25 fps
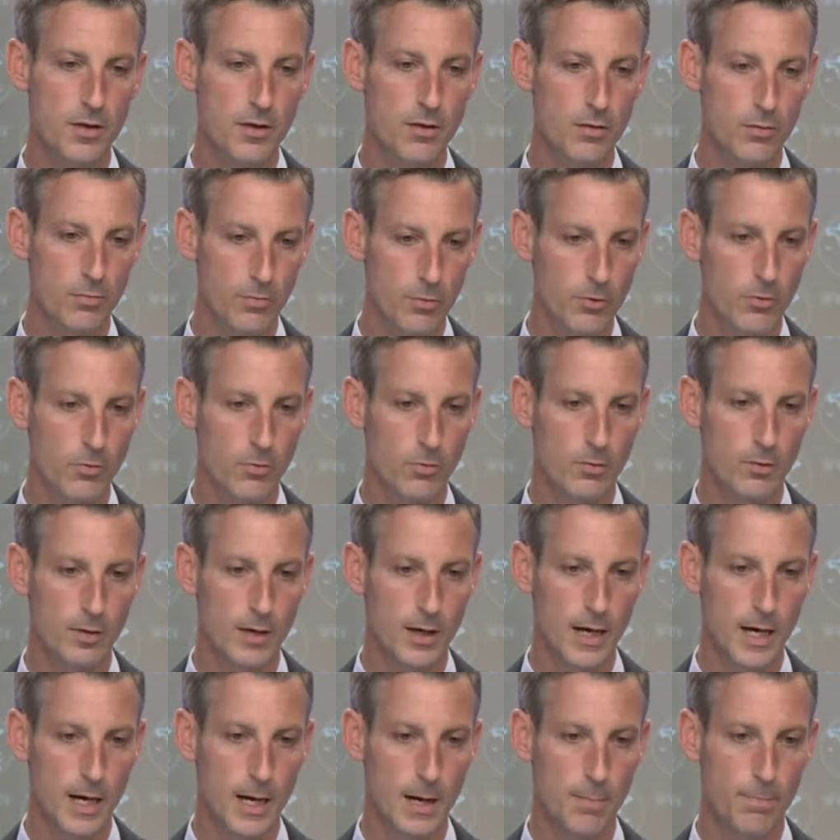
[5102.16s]
and through
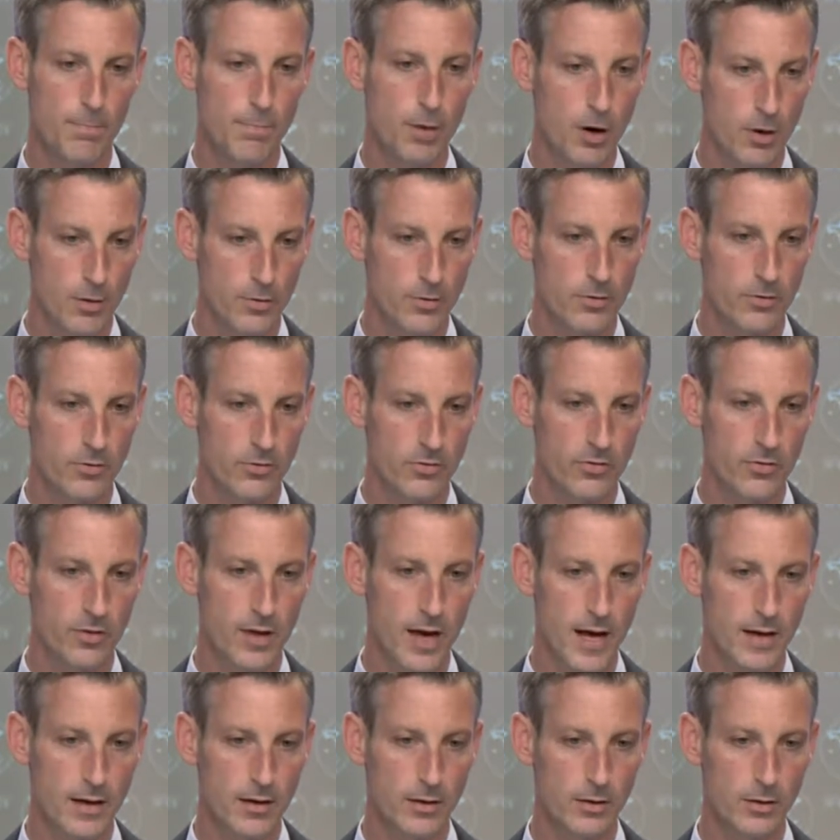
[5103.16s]
partners.
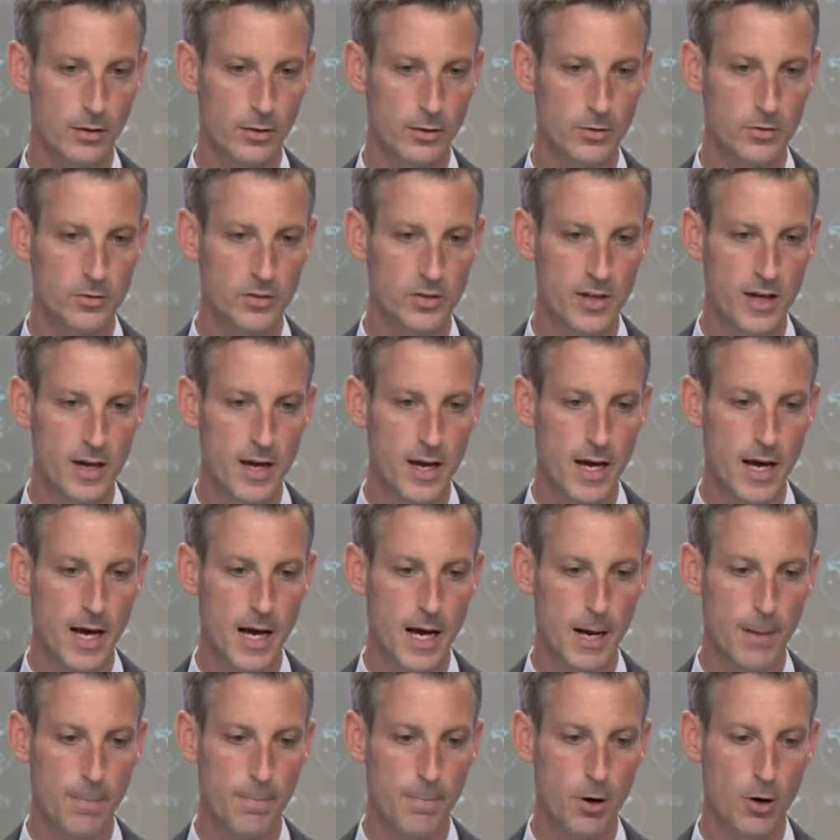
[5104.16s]
That includes
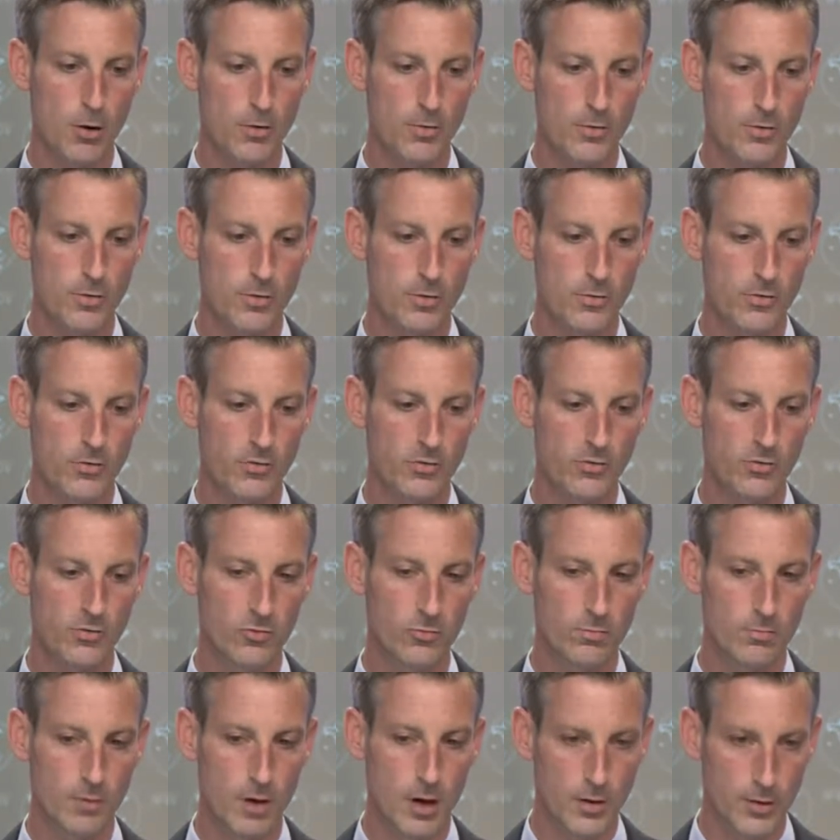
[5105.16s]

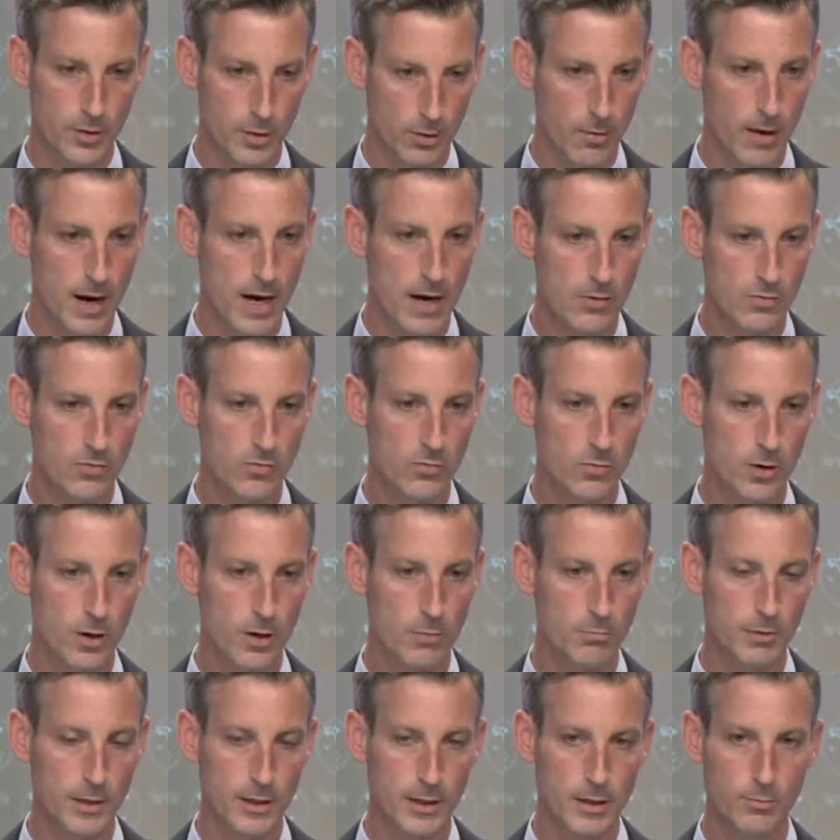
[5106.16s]
partners on the ground where
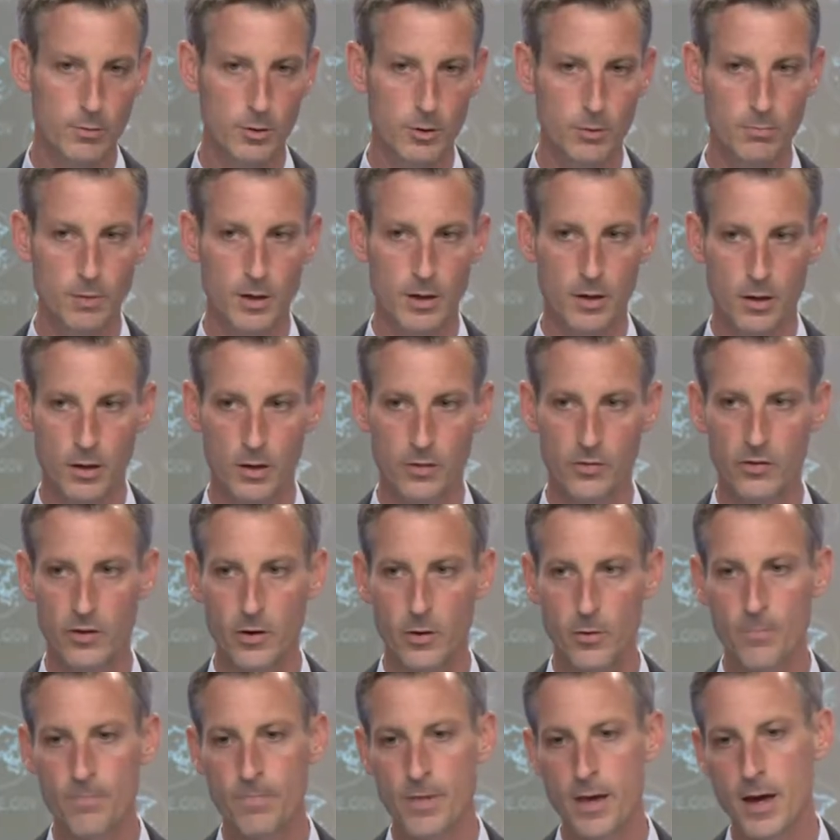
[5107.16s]
applicable, but
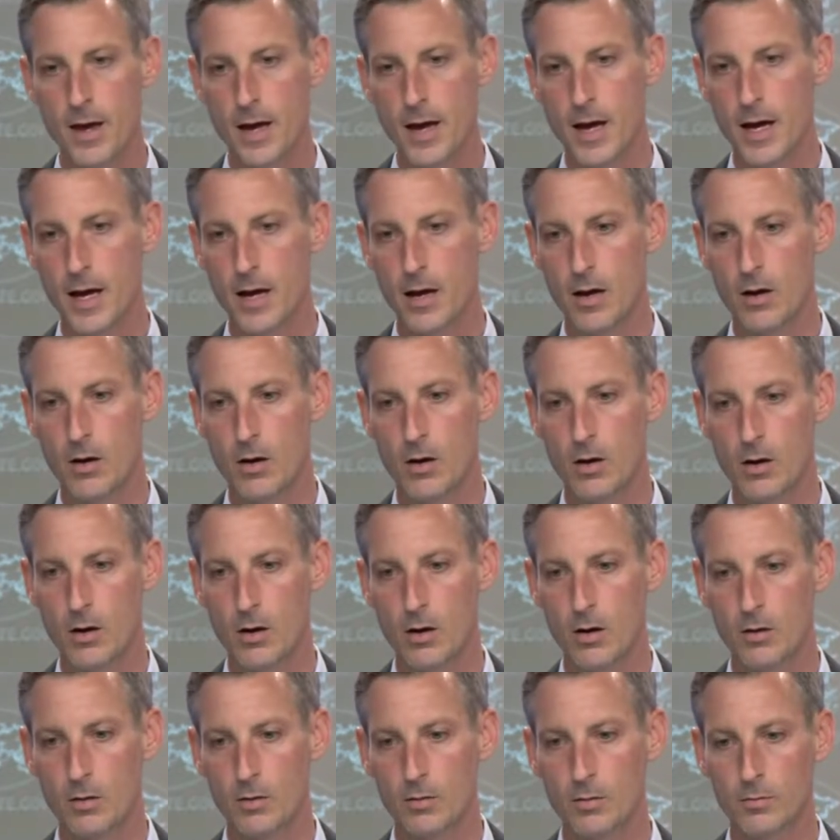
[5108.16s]
also
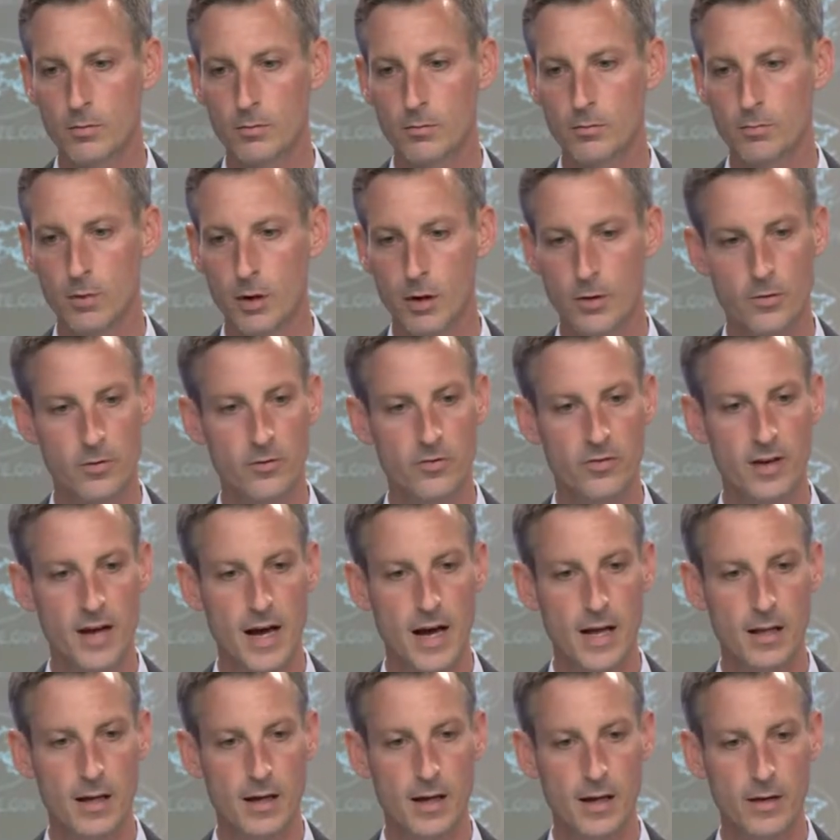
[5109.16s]
our partners and
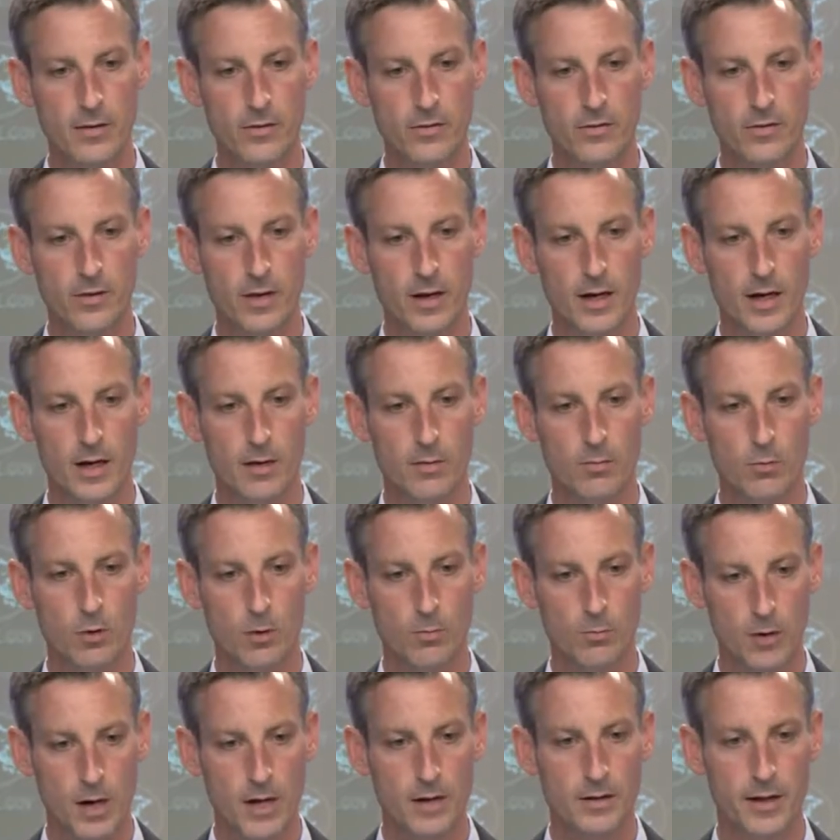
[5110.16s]
allies
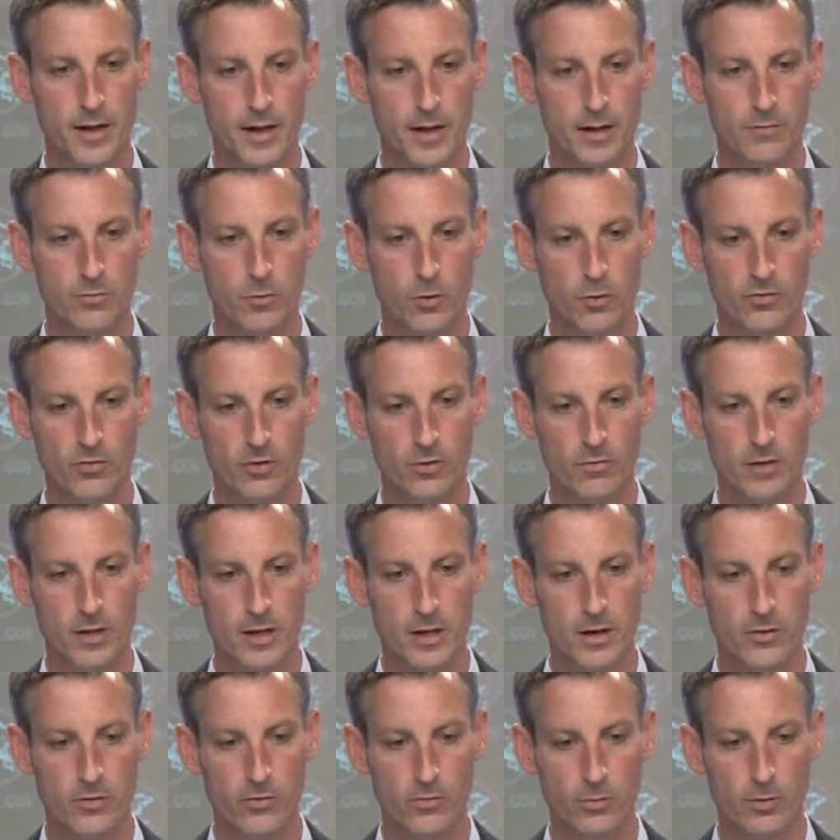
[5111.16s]
more broadly. And of course, over the
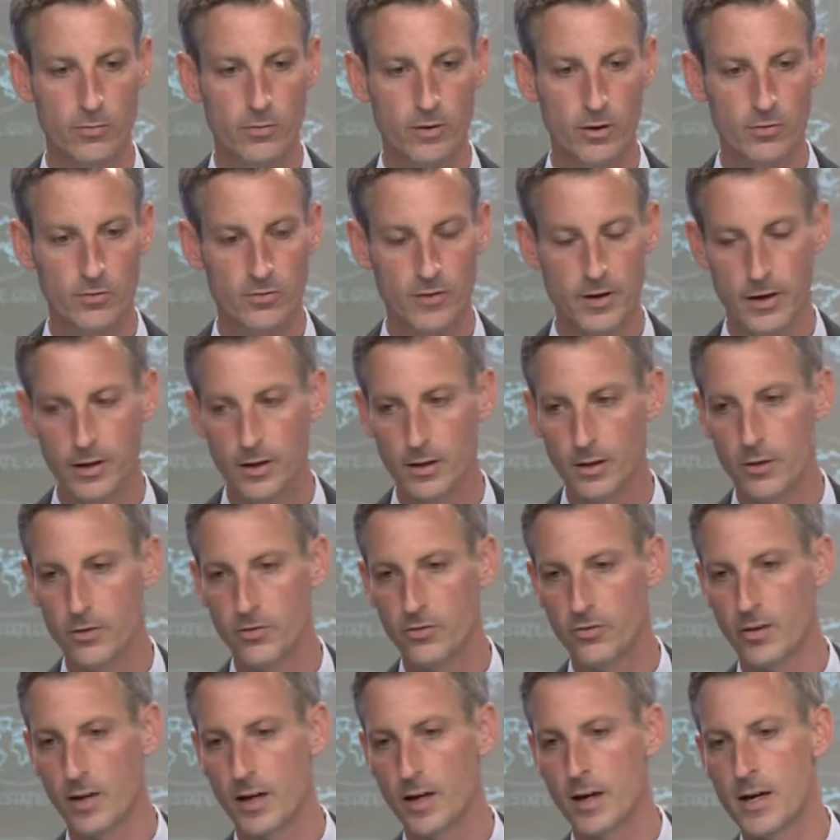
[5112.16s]
years, we've worked very
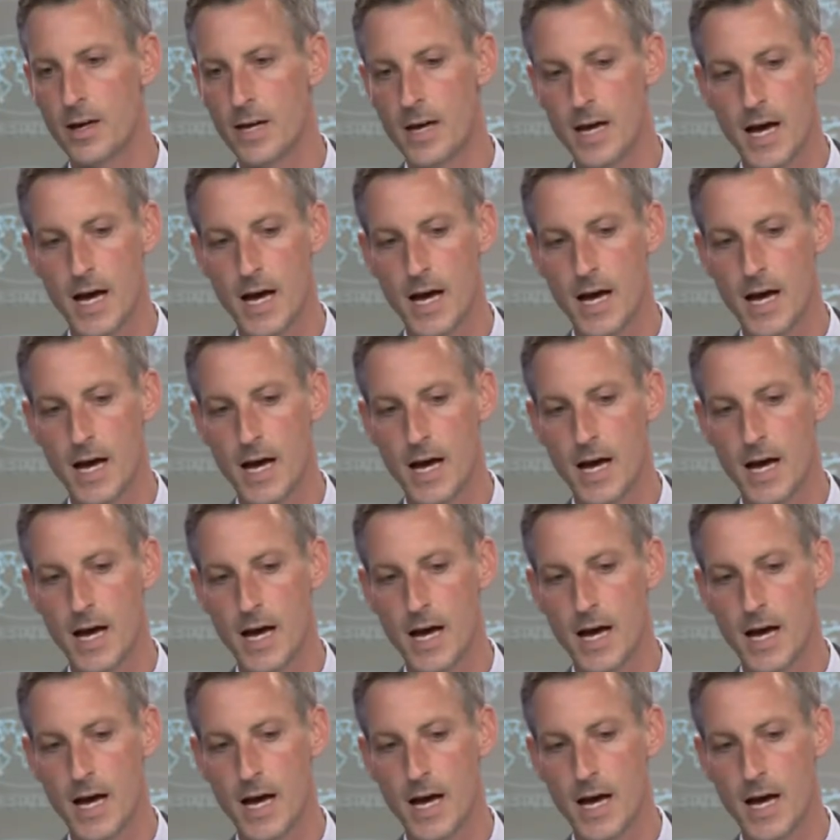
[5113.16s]
closely